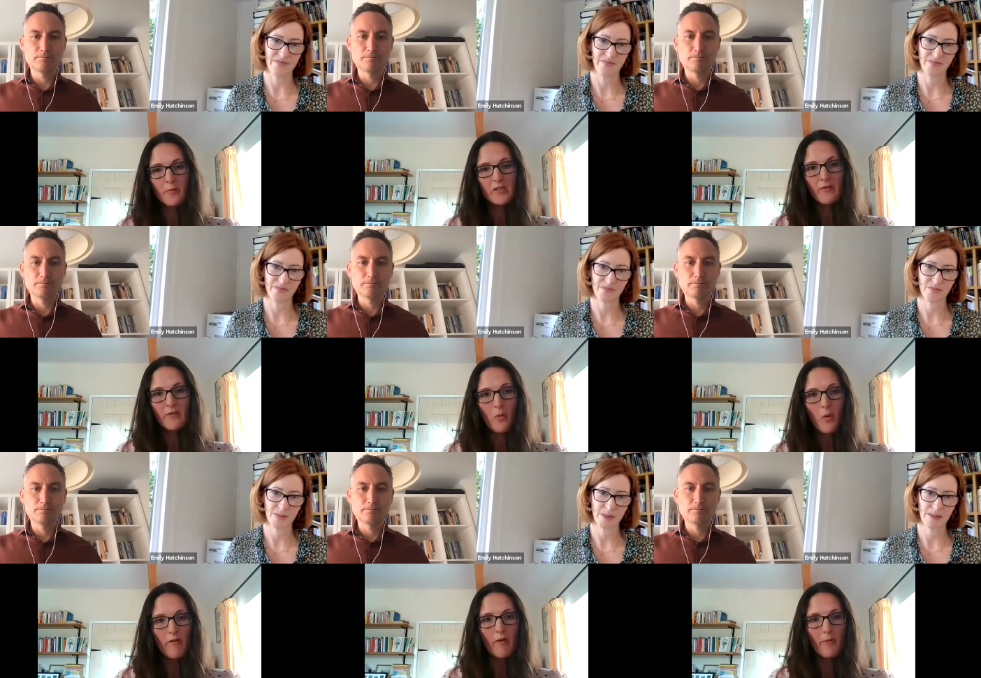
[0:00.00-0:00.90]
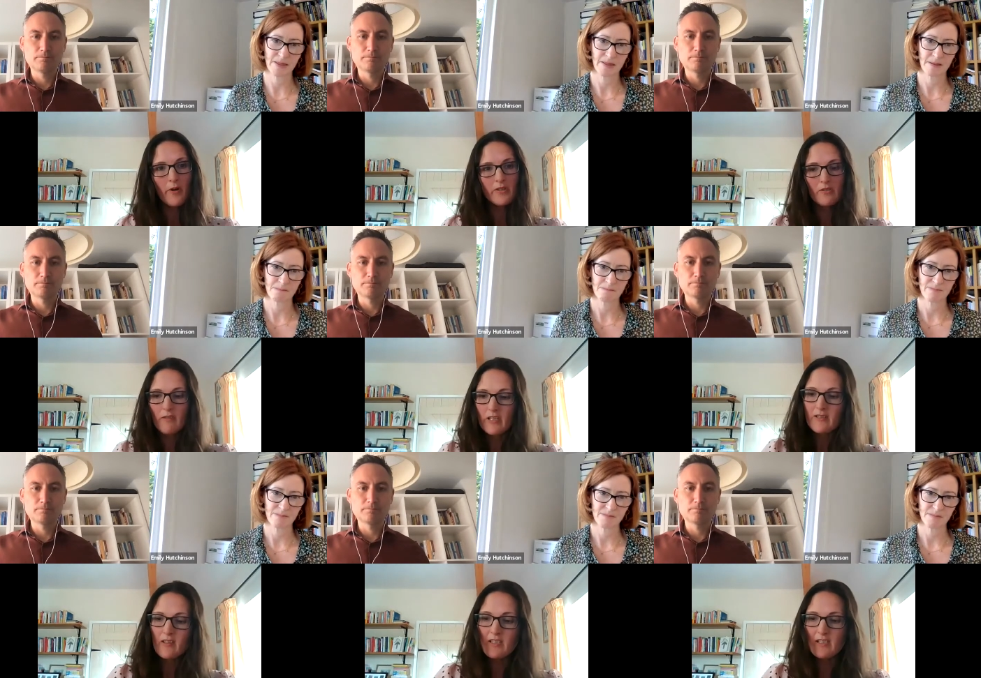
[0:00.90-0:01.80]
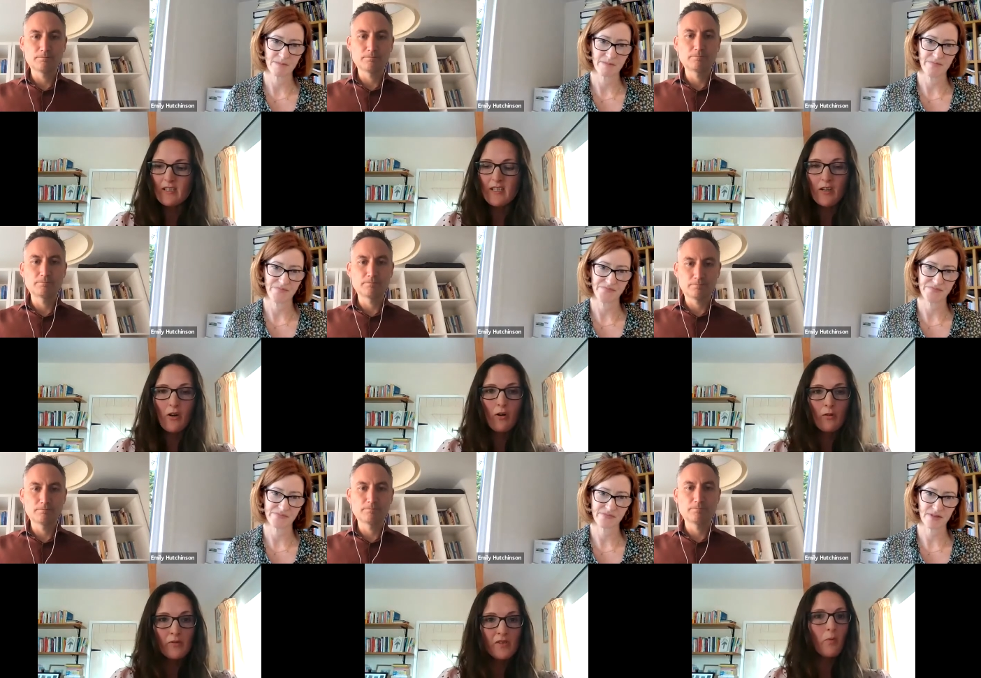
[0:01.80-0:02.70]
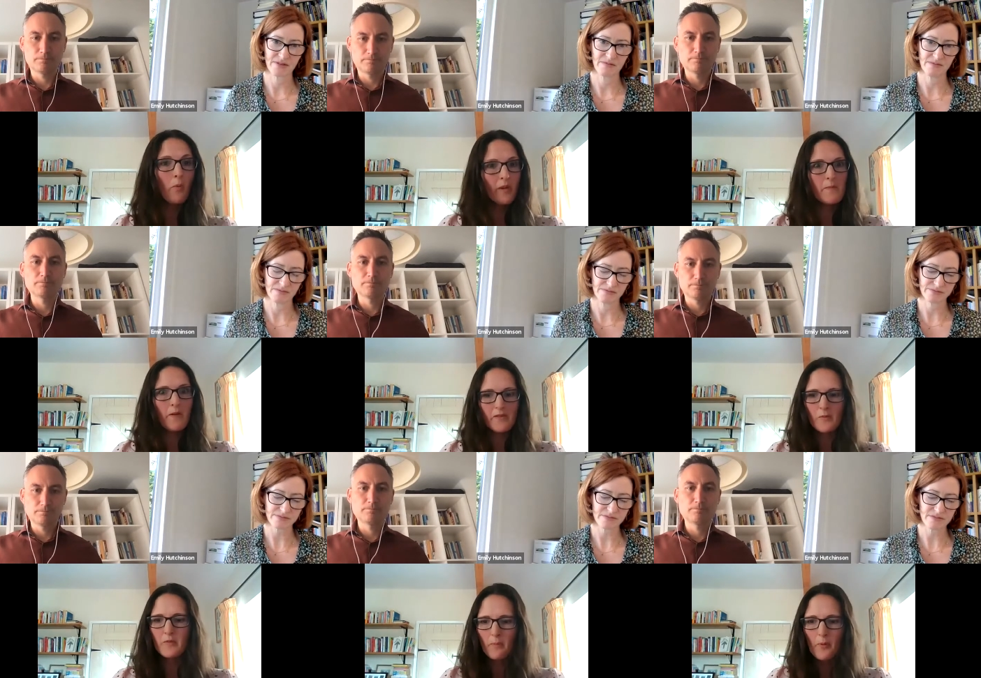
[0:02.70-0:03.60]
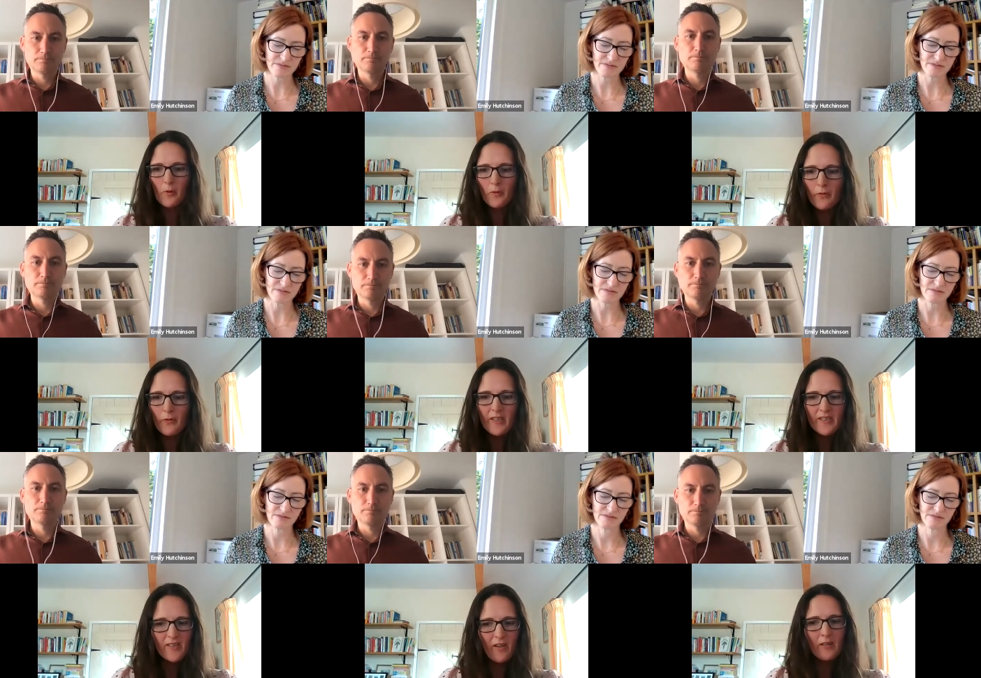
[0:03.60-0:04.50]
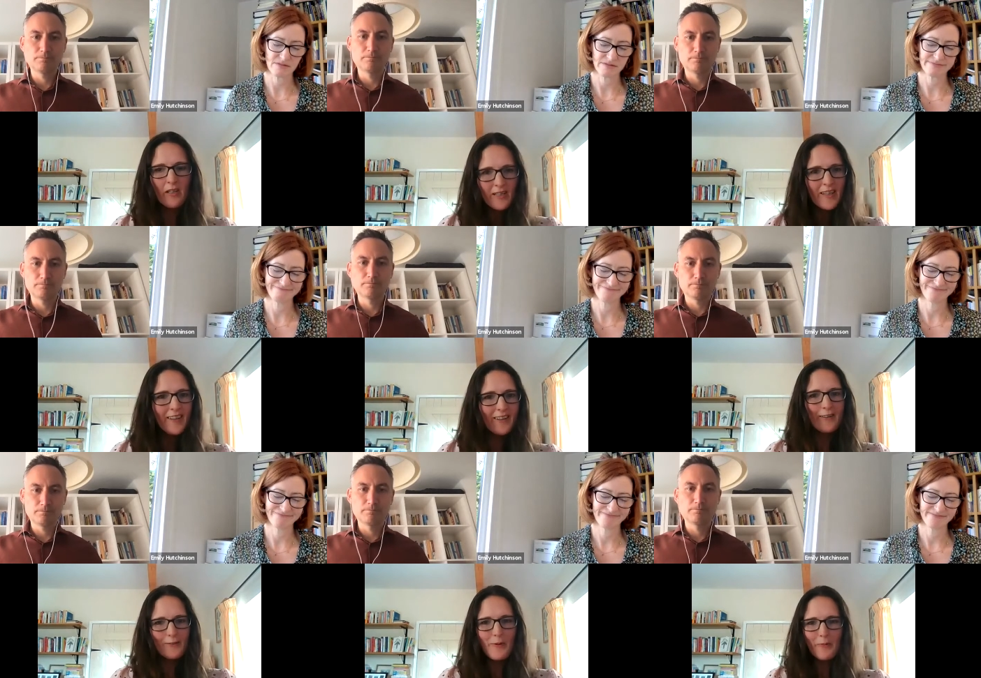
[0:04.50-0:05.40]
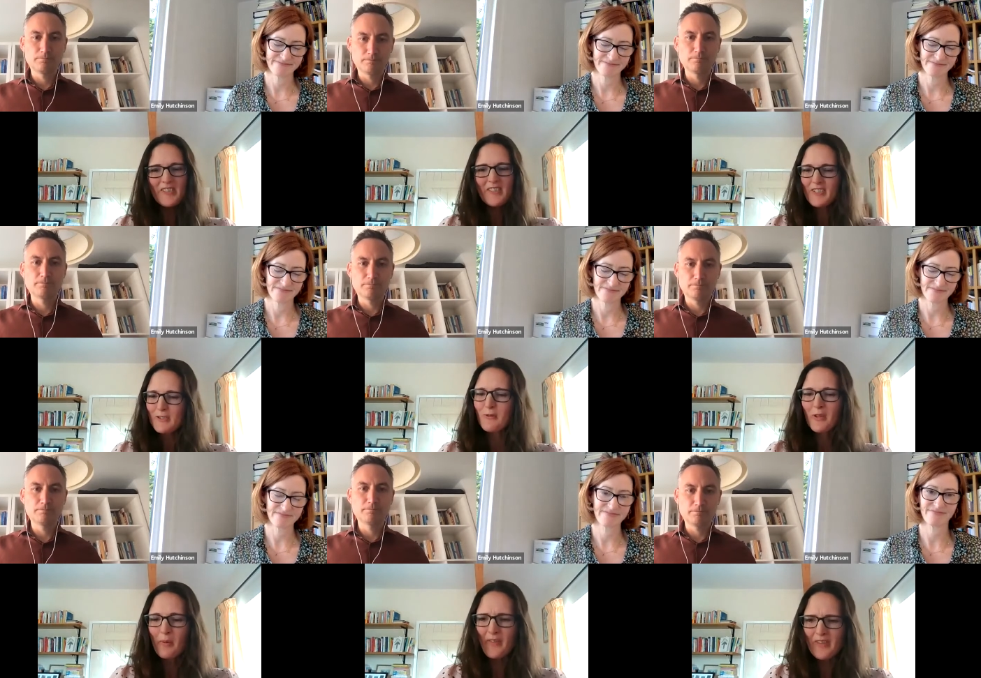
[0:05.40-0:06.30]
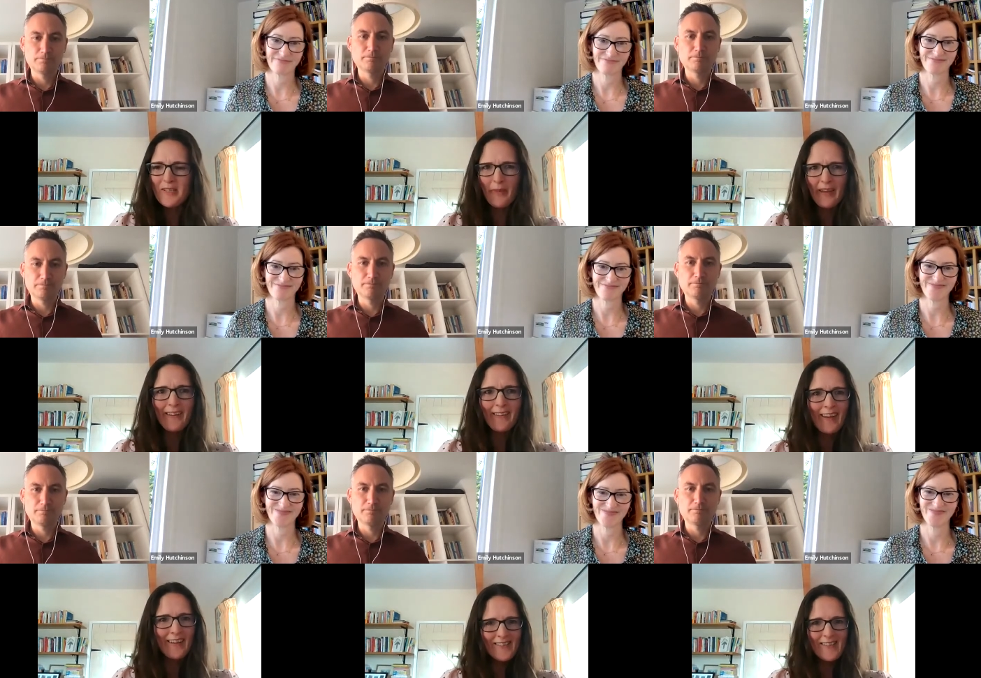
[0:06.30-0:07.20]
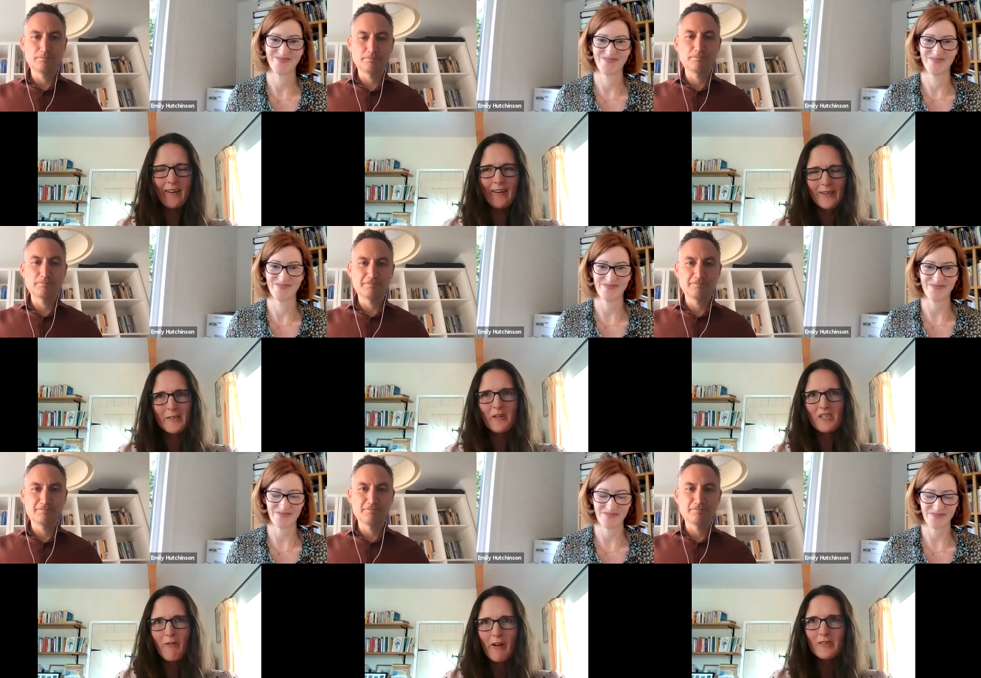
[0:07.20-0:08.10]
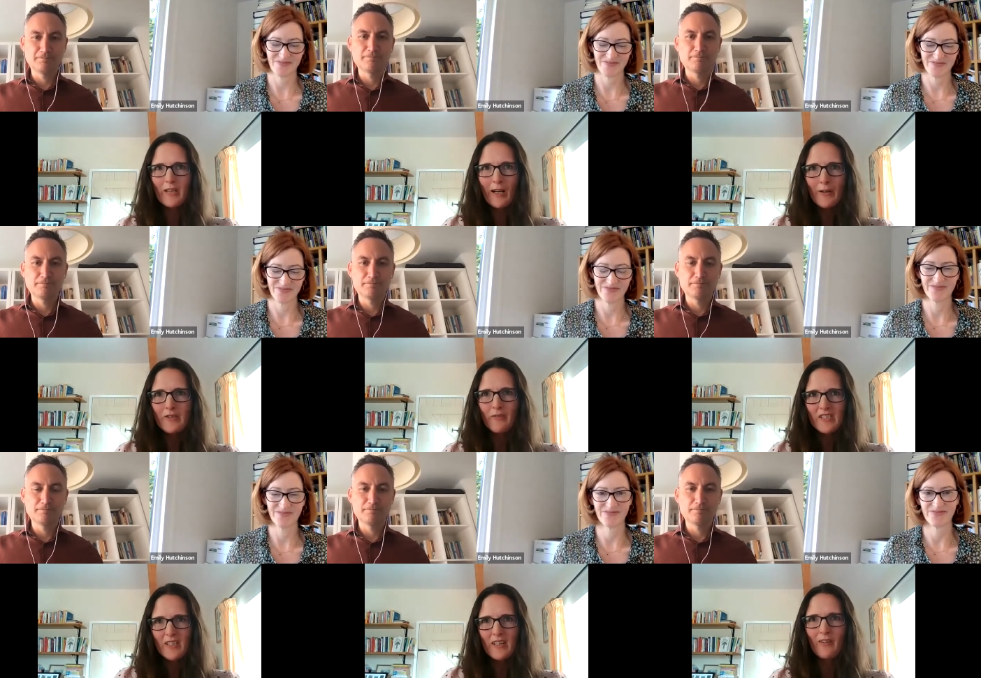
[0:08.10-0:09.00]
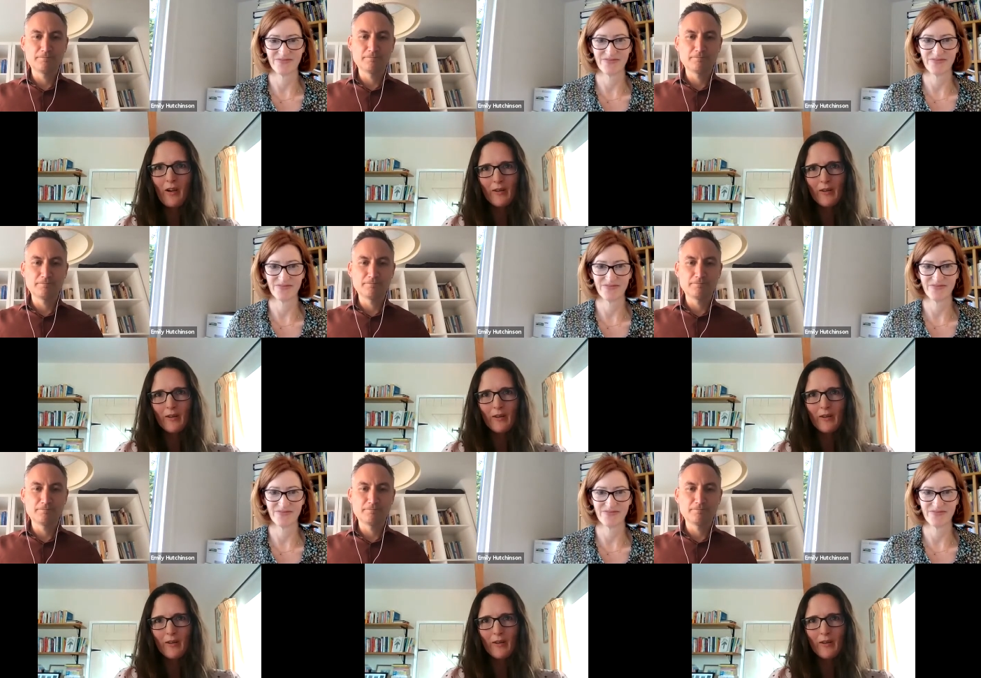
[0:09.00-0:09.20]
Speaker 1: and appreciative inquiry approaches really started to take hold. So what we experienced was a pull for it. So, you know, that was when we started talking about there's something in this and, and especially around inclusivity.